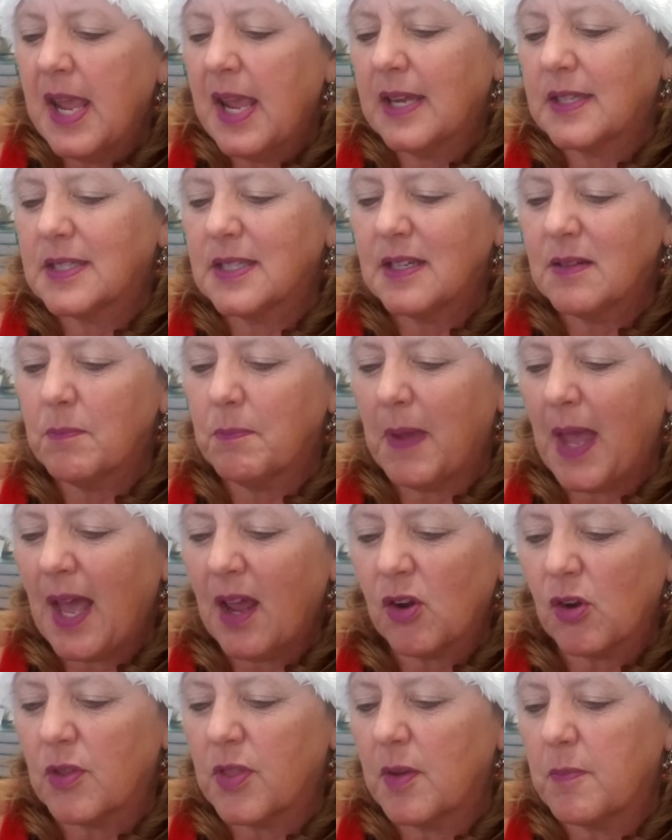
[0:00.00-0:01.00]
It didn't
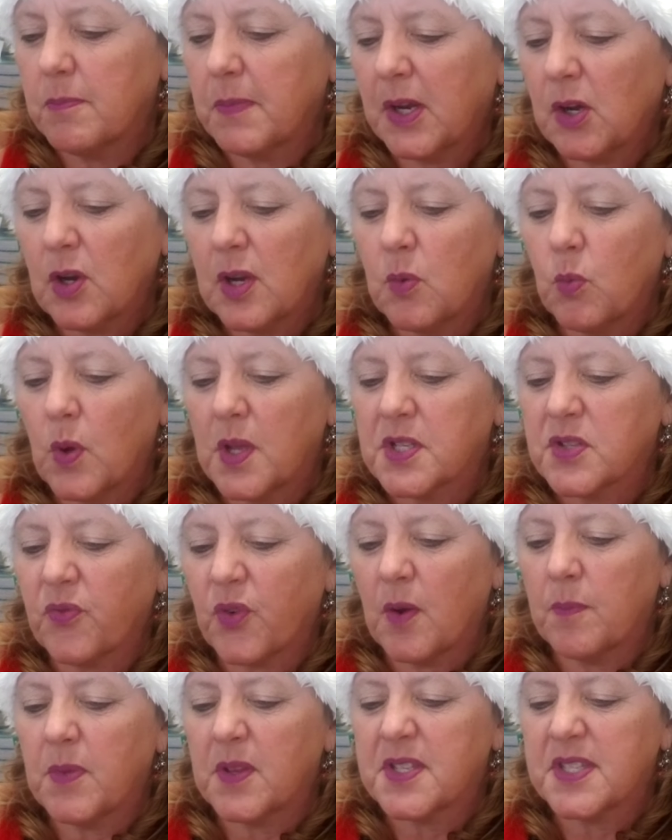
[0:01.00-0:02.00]
matter that Mary was
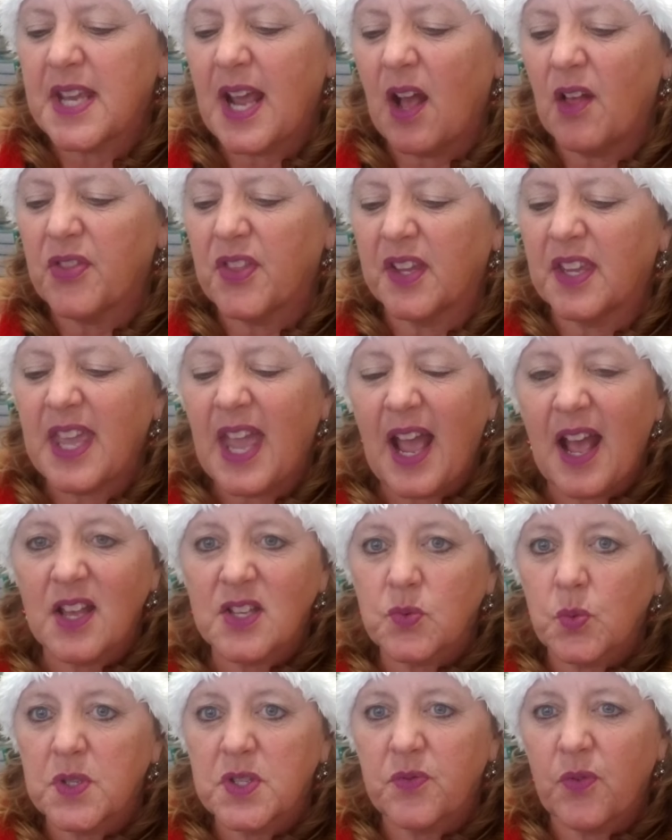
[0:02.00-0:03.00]
from the South and
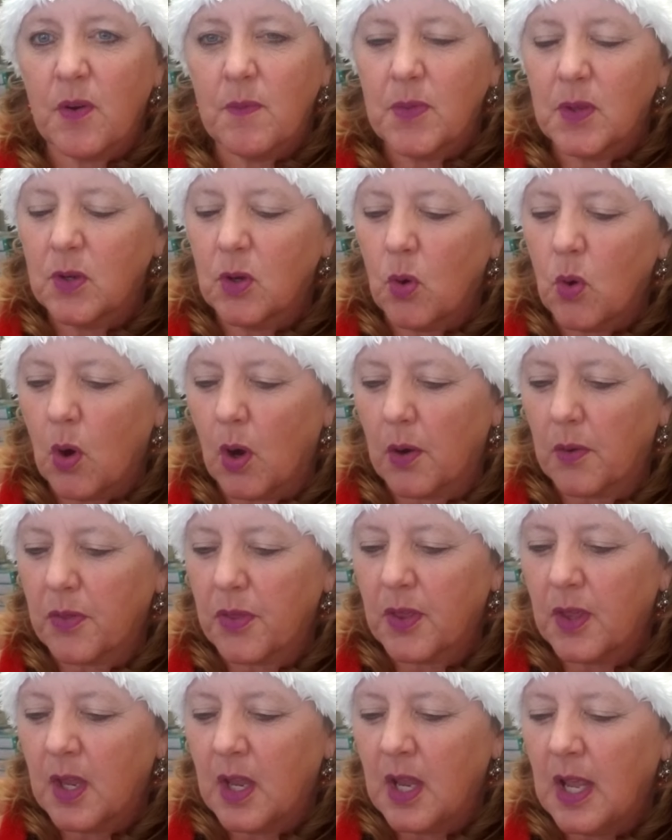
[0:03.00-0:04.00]
Kaz was from the
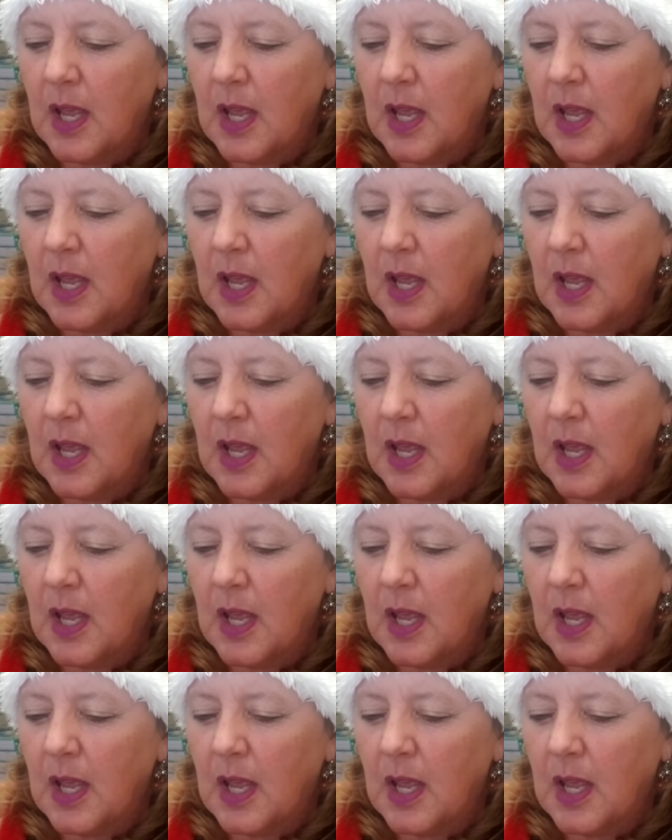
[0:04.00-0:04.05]
North.